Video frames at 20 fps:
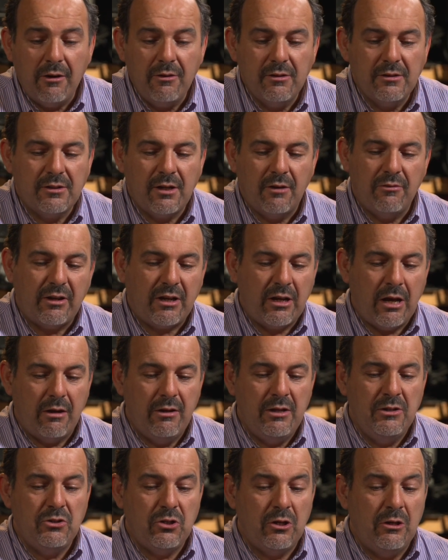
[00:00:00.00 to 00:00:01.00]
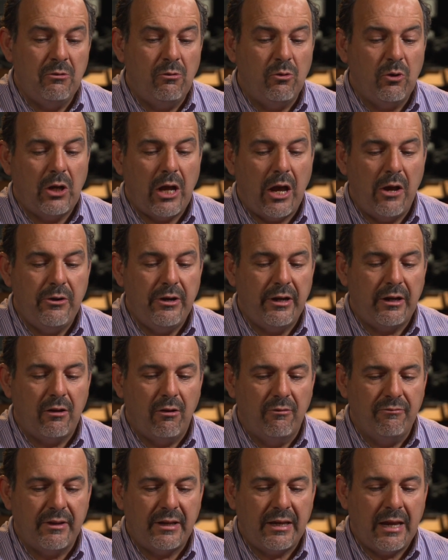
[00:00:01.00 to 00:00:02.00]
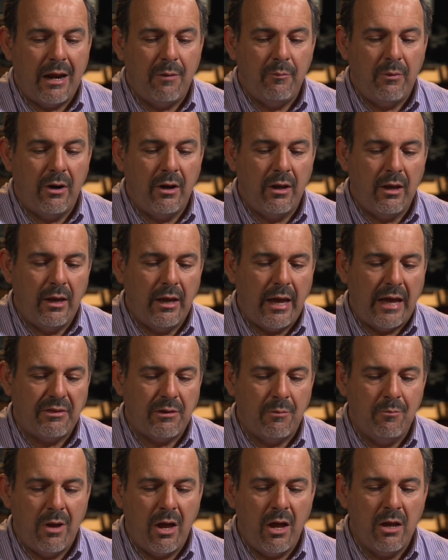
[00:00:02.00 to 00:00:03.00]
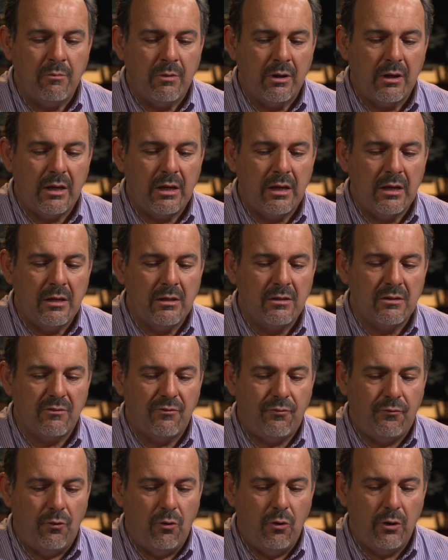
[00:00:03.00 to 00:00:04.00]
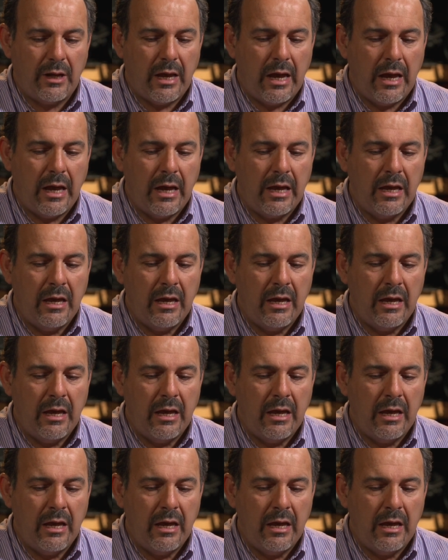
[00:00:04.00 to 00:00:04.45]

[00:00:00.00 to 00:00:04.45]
So the internal codec of the camera at the moment is 4K,